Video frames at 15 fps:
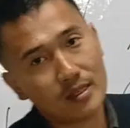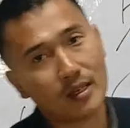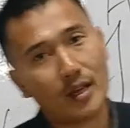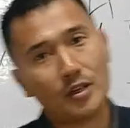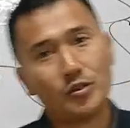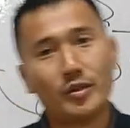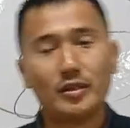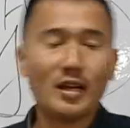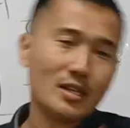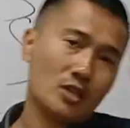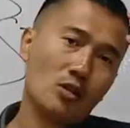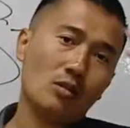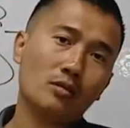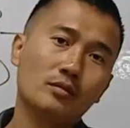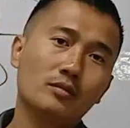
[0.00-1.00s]
secretary. That's
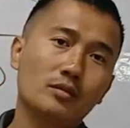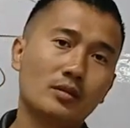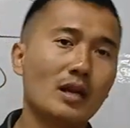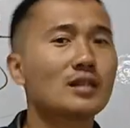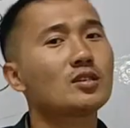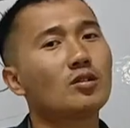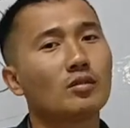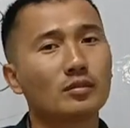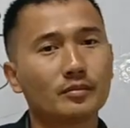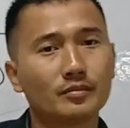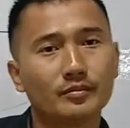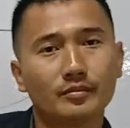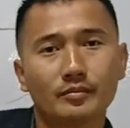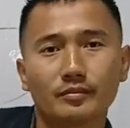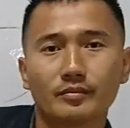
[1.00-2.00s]
all. That's
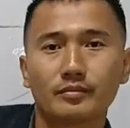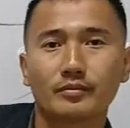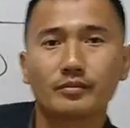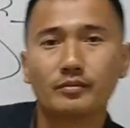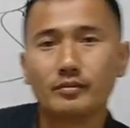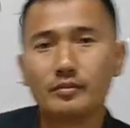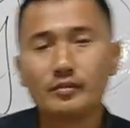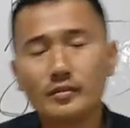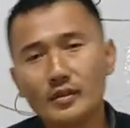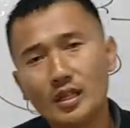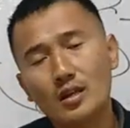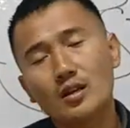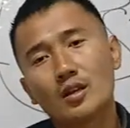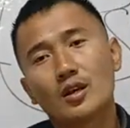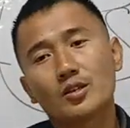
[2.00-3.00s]
all.
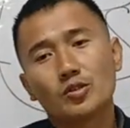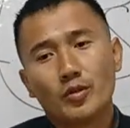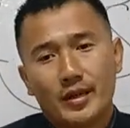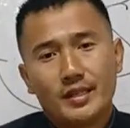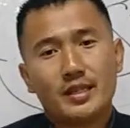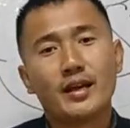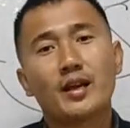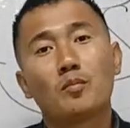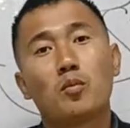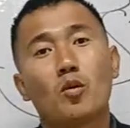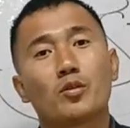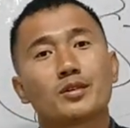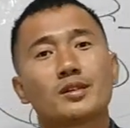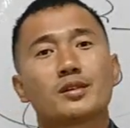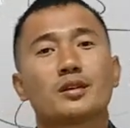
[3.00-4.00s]
So he's like a
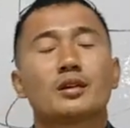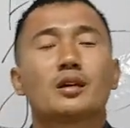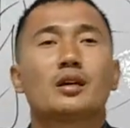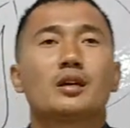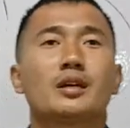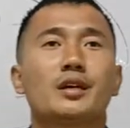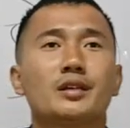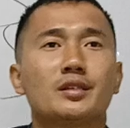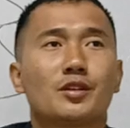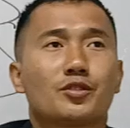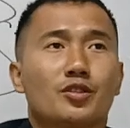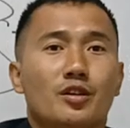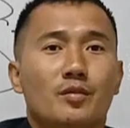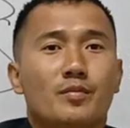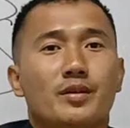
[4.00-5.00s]
boss. He is the
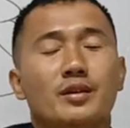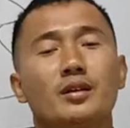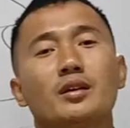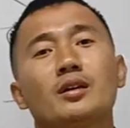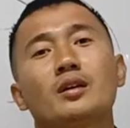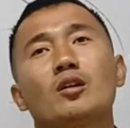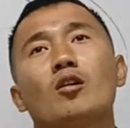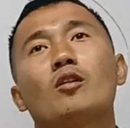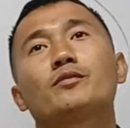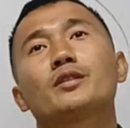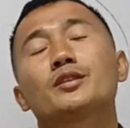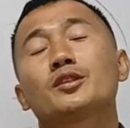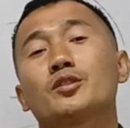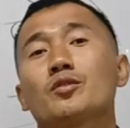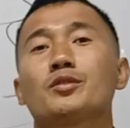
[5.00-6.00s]
chairman of the
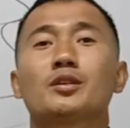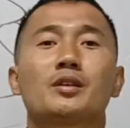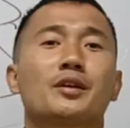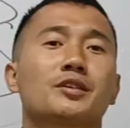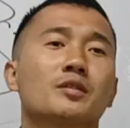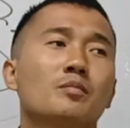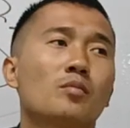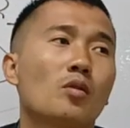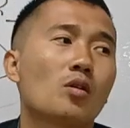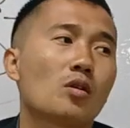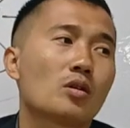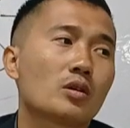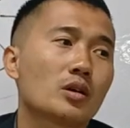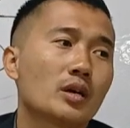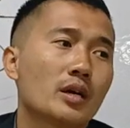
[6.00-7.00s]
senior selection
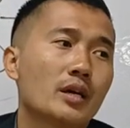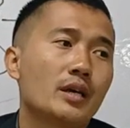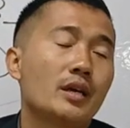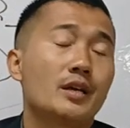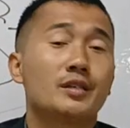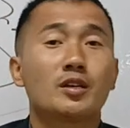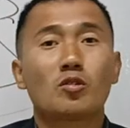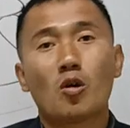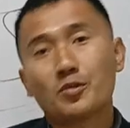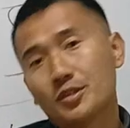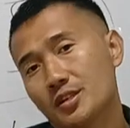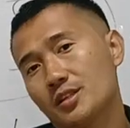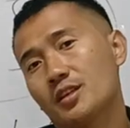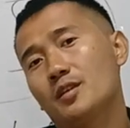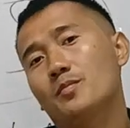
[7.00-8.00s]
board. He is the
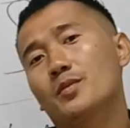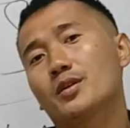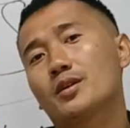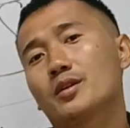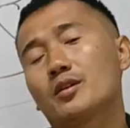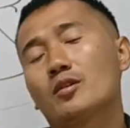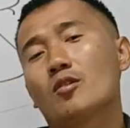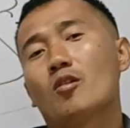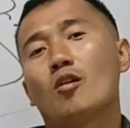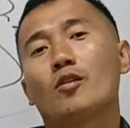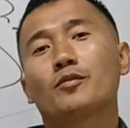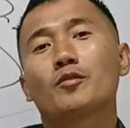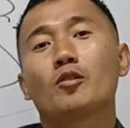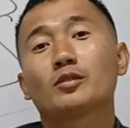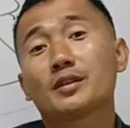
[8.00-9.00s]
conscience keeper
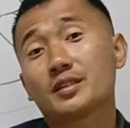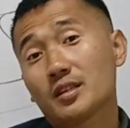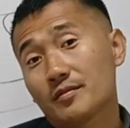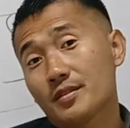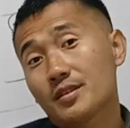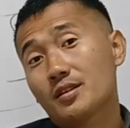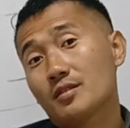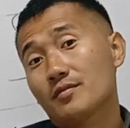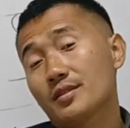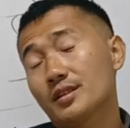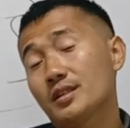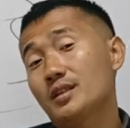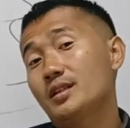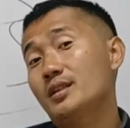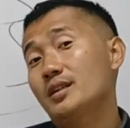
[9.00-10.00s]
of all the civil servants in